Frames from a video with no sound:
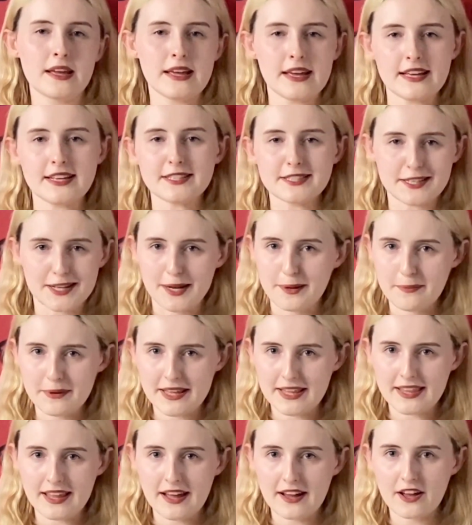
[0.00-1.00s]
he's going to
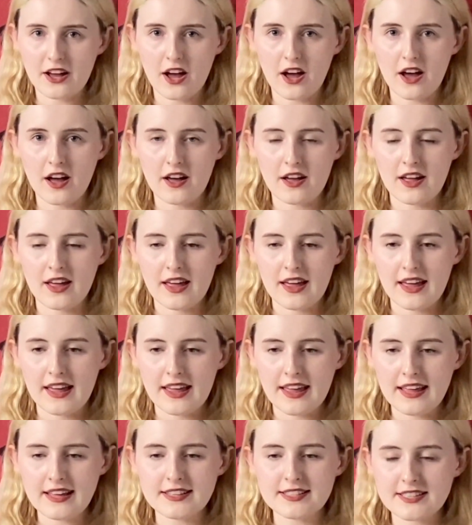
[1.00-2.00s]
be in that car.
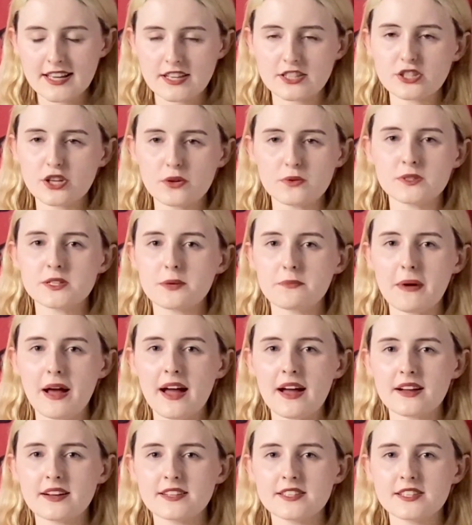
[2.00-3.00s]
He stays close to
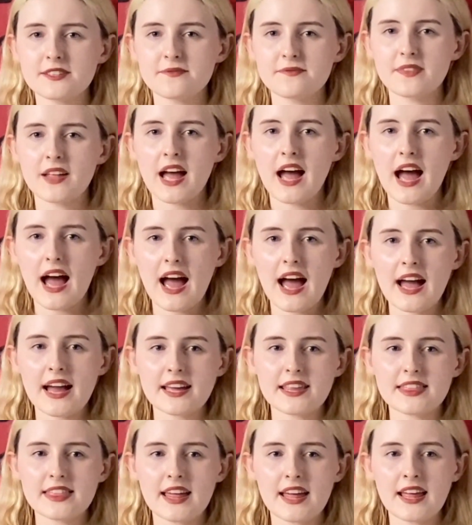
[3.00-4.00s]
Max.
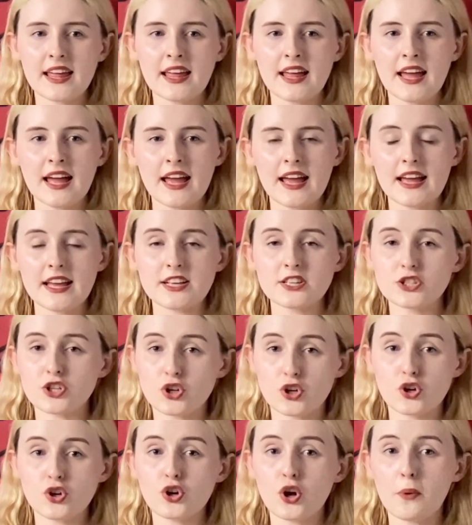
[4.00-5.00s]
I think he's
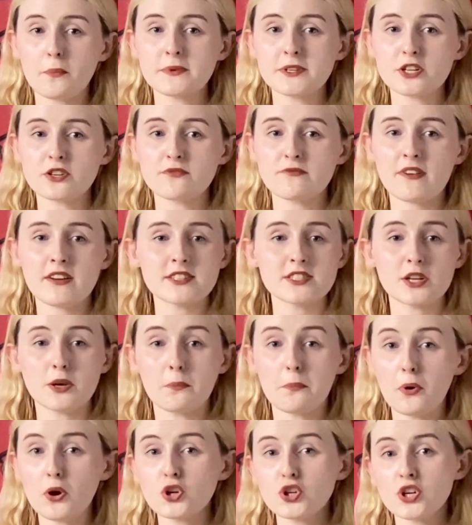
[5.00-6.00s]
a good competition. Max,
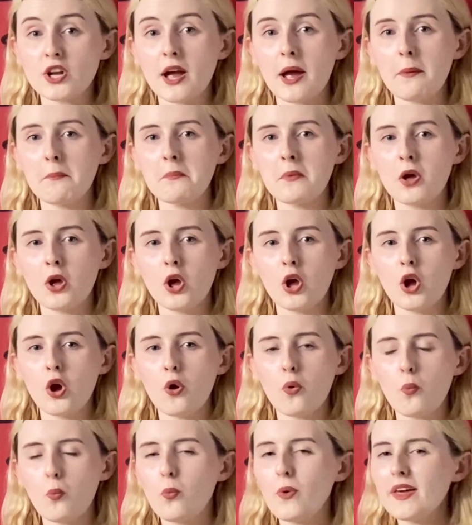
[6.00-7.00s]
he'll push him
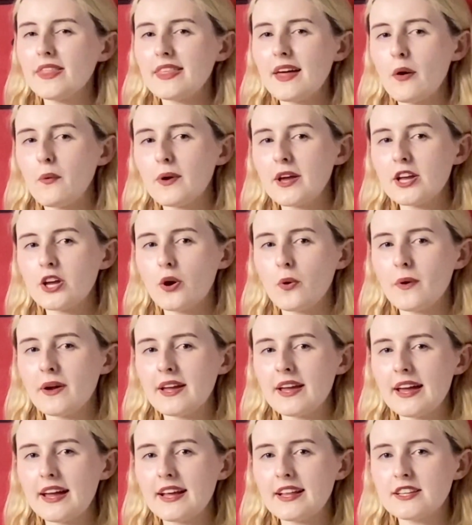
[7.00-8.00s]
without it
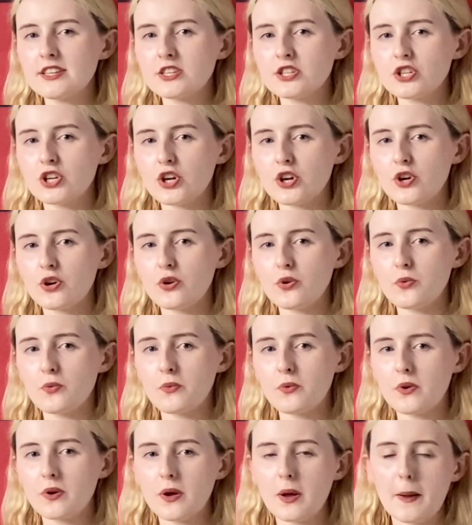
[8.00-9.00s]
going into
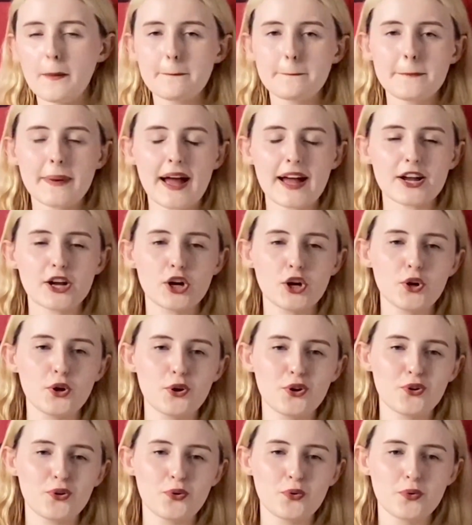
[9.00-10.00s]

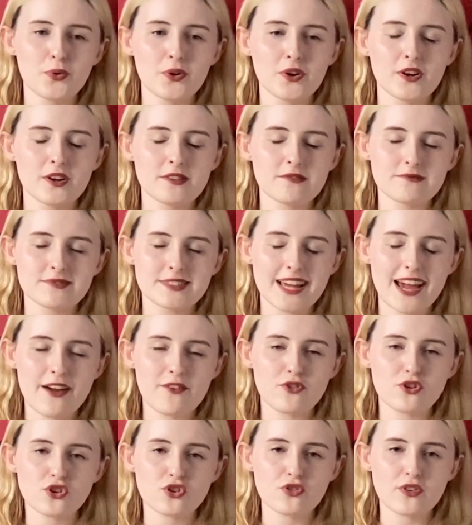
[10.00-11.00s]
Baku
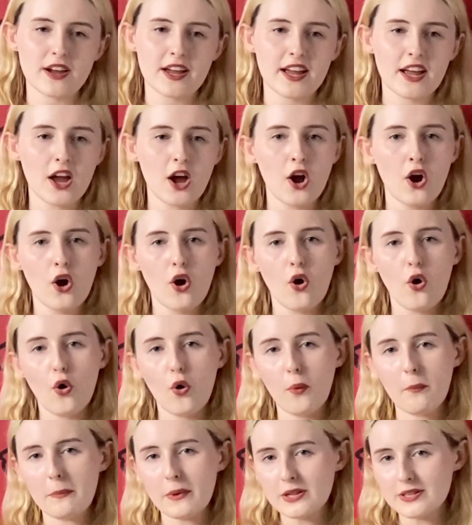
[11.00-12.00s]
territory.
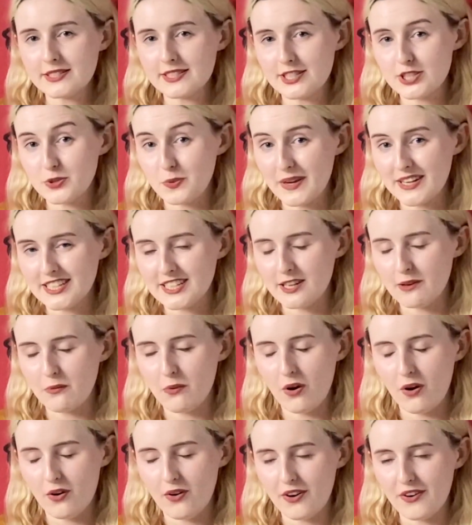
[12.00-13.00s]
or
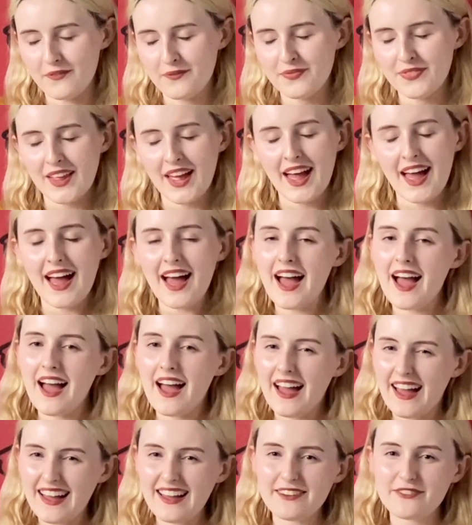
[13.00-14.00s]
multi-21.
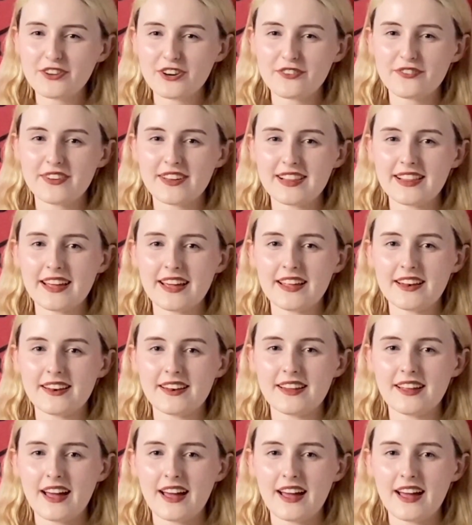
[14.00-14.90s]
I've got a feeling